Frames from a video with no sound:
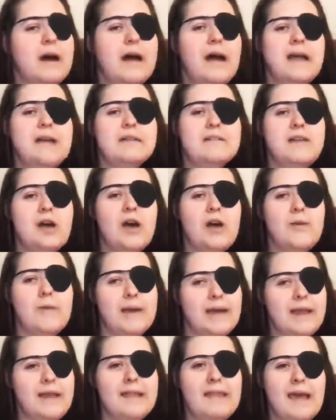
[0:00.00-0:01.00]
So we
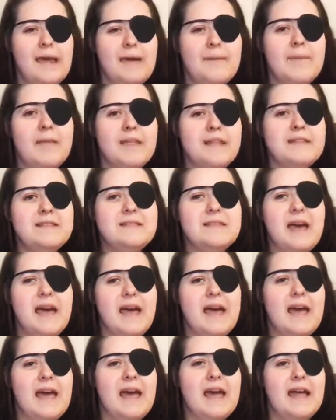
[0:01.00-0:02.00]
get in the ambulance,
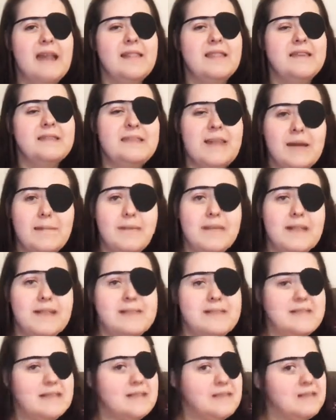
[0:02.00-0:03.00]
and this
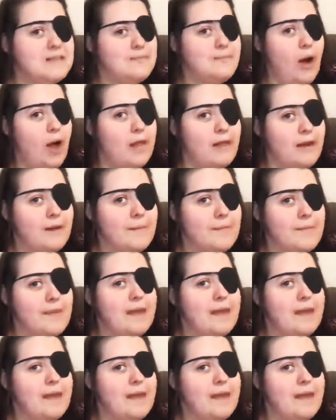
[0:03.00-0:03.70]
ambulance is smaller.